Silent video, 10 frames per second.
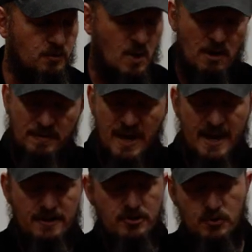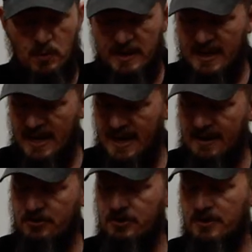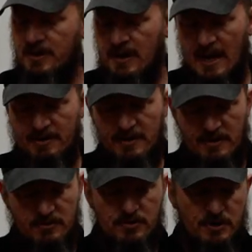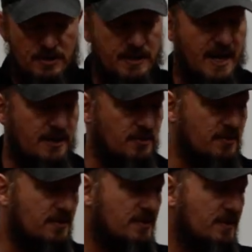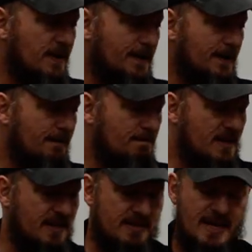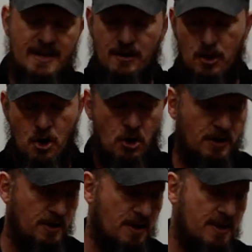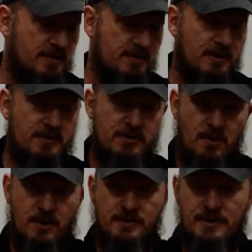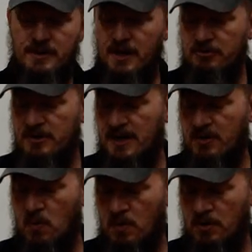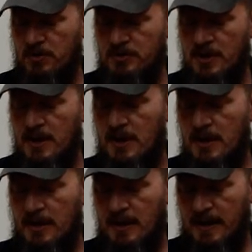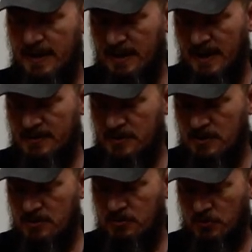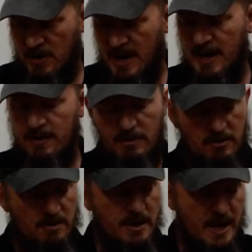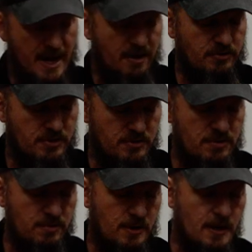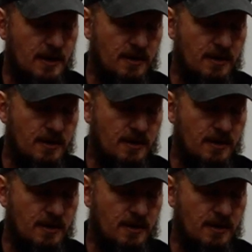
12 gauge, 20 gauge, I think those are good gauges. It is a long gun, so it's hard to negotiate corners unless you train on how to